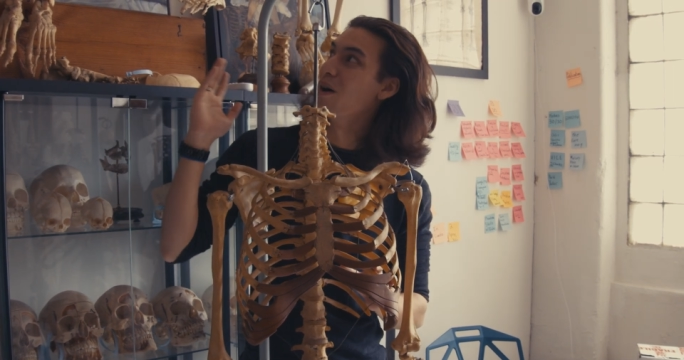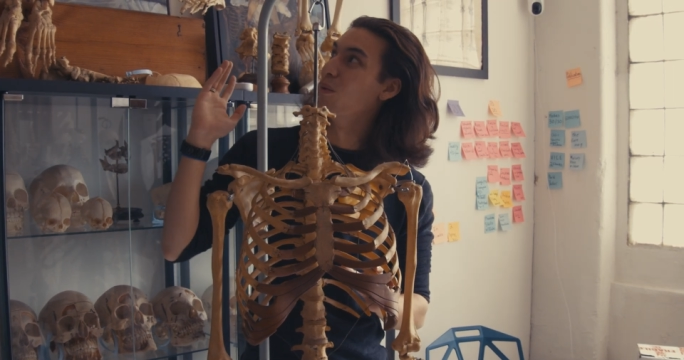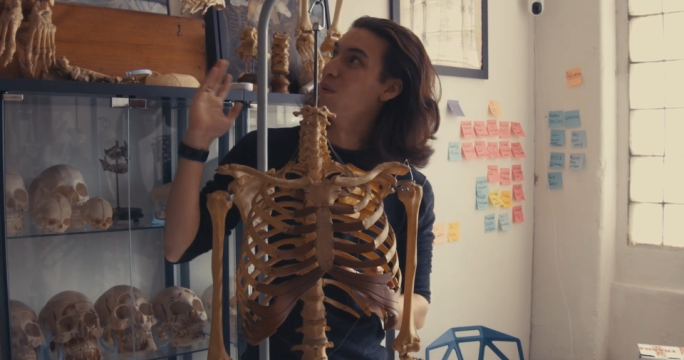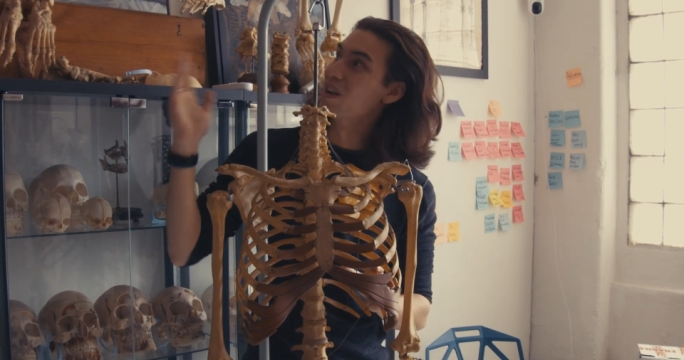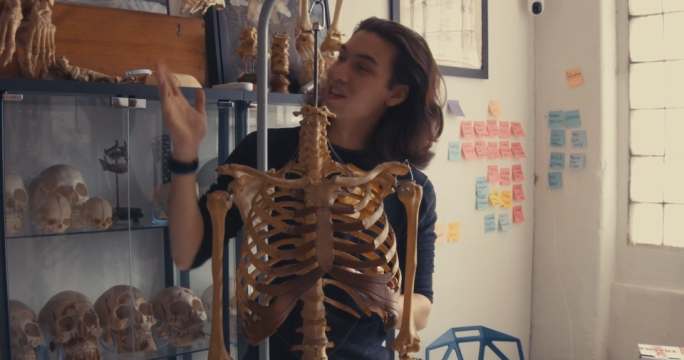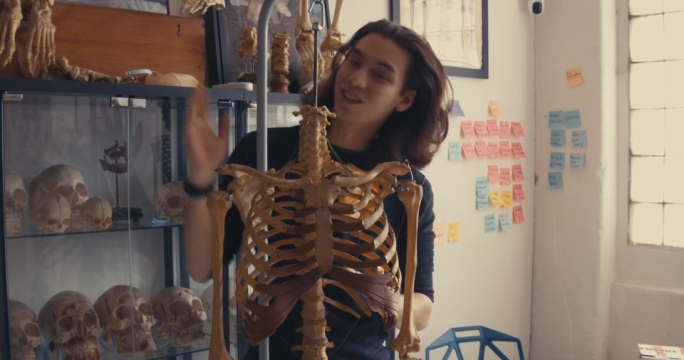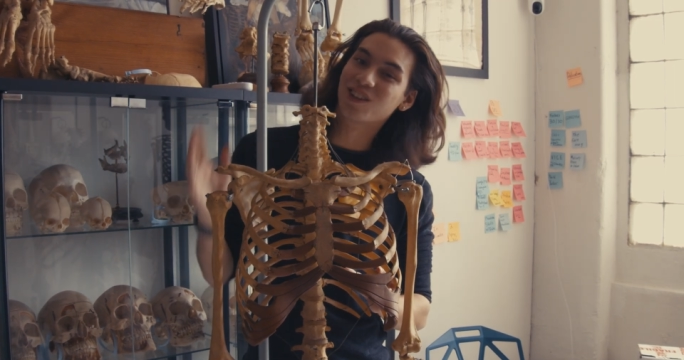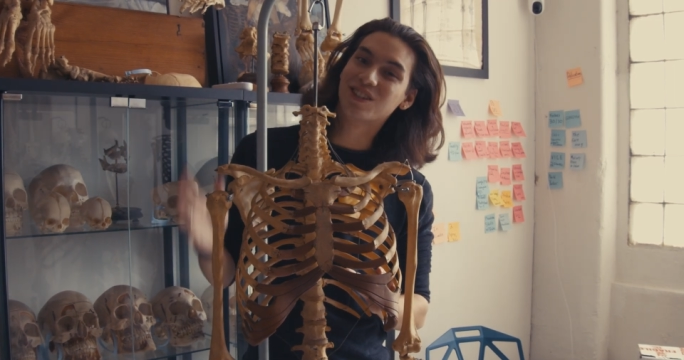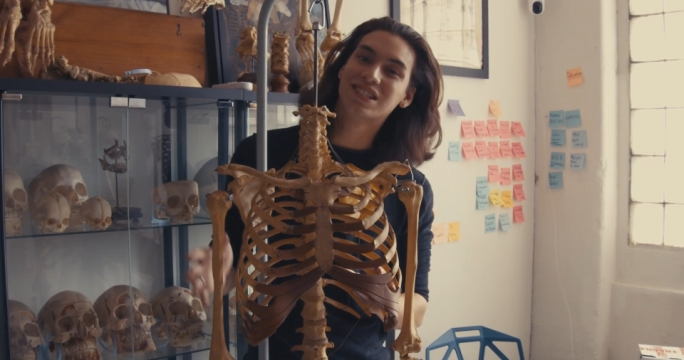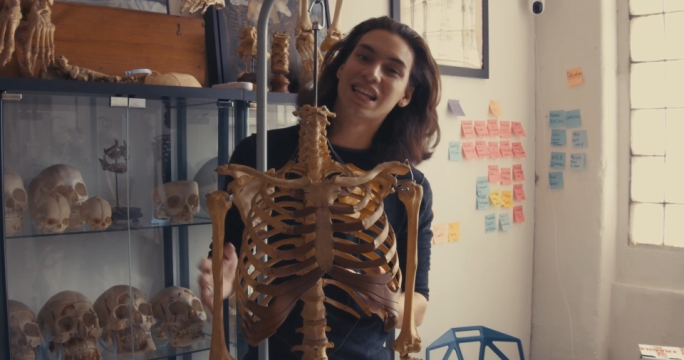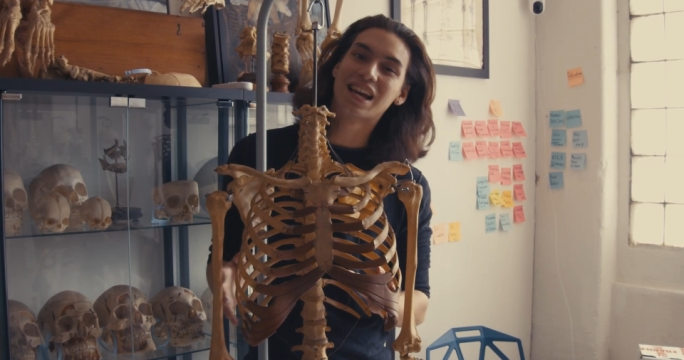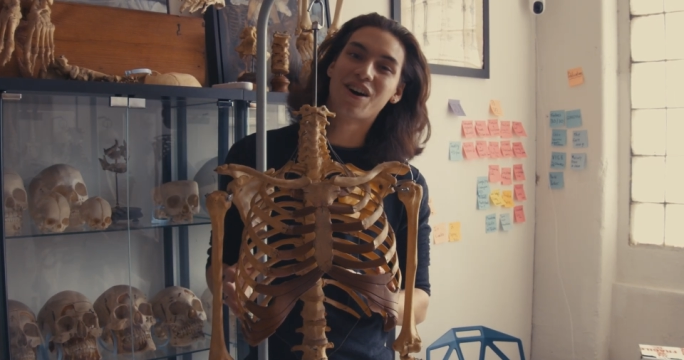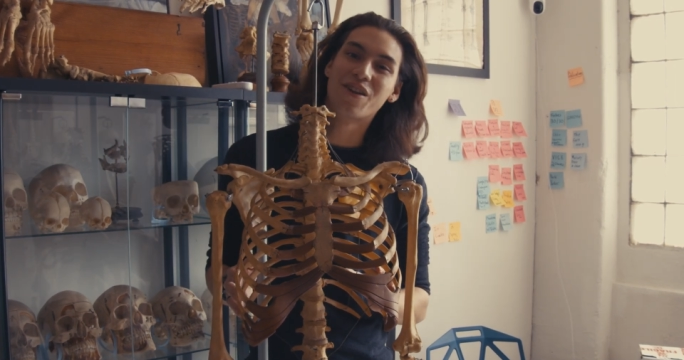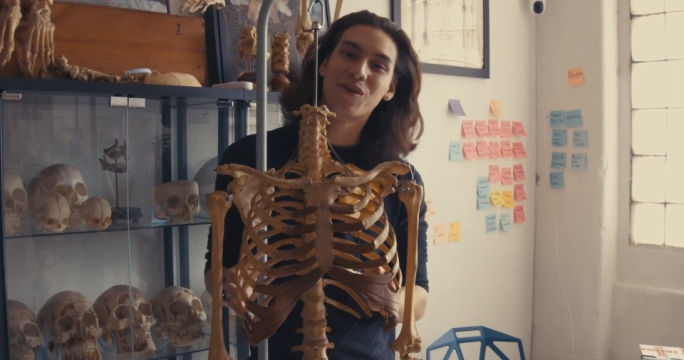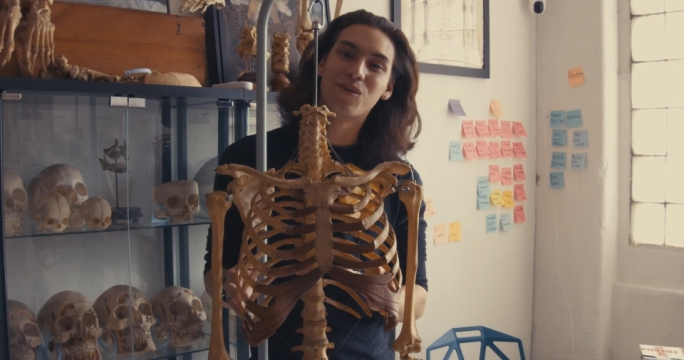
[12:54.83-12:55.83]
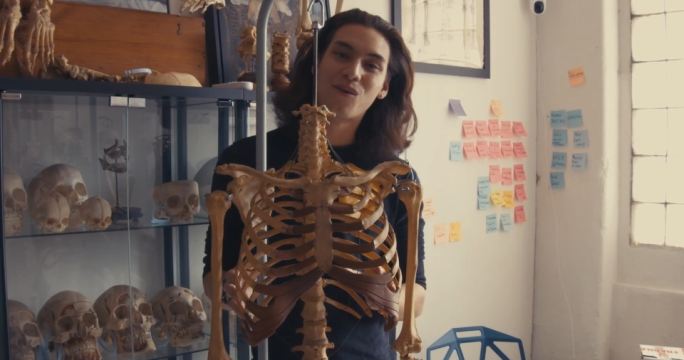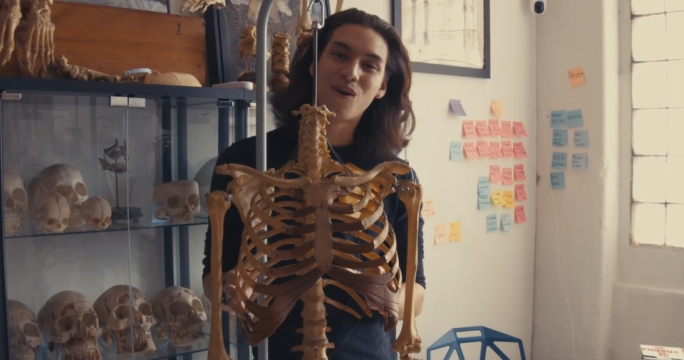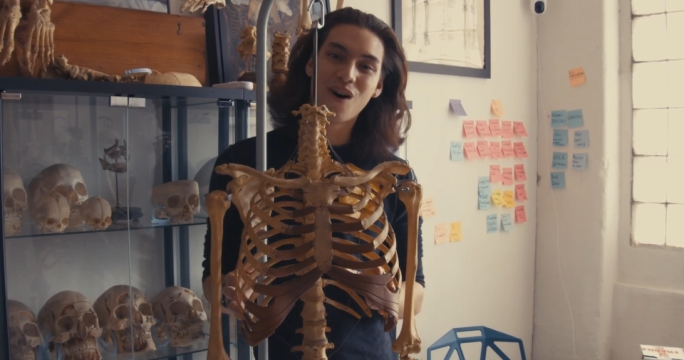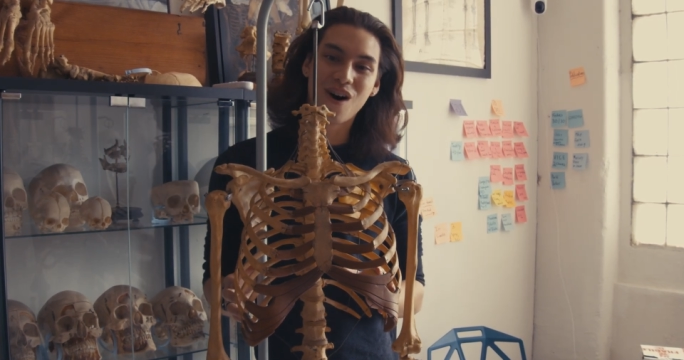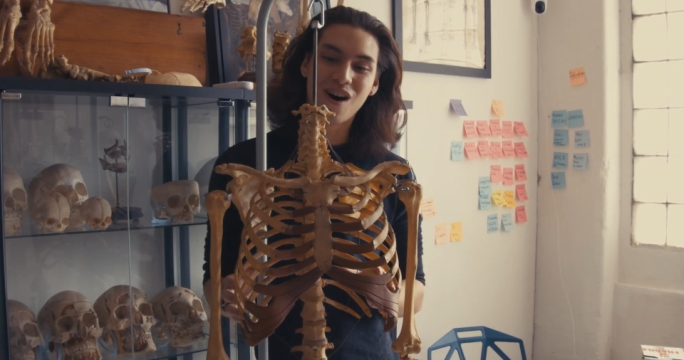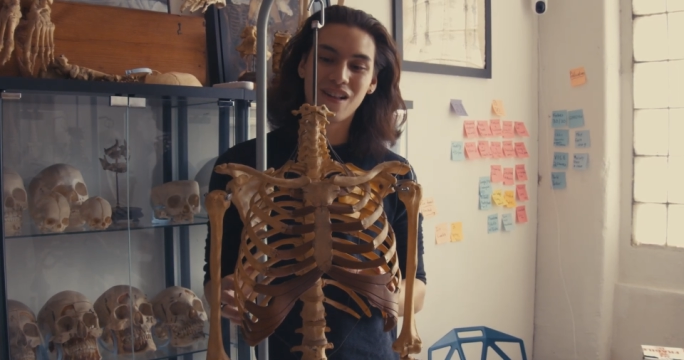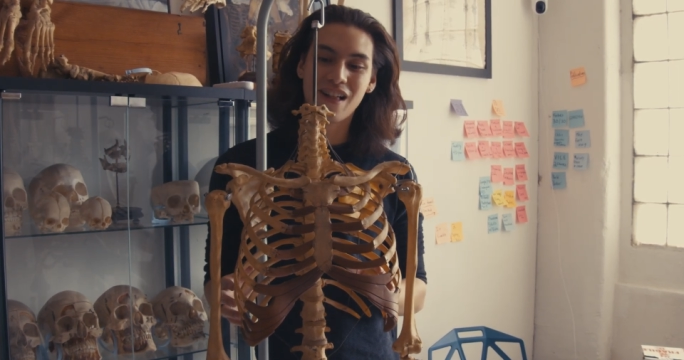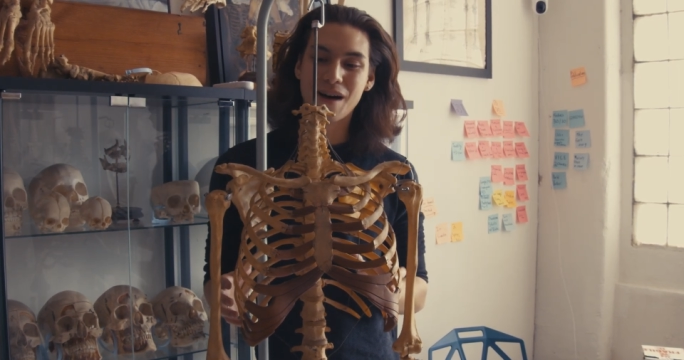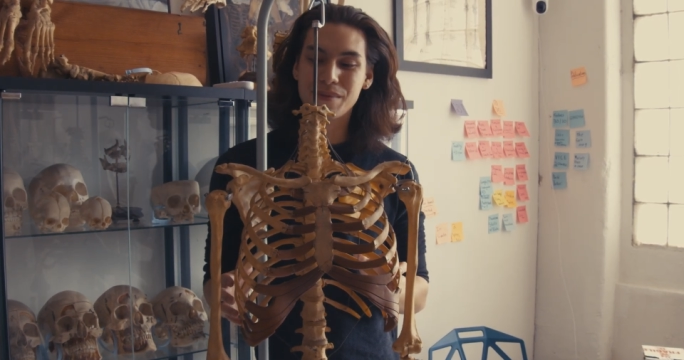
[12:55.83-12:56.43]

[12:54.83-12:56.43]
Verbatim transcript: what it looks like on the wall.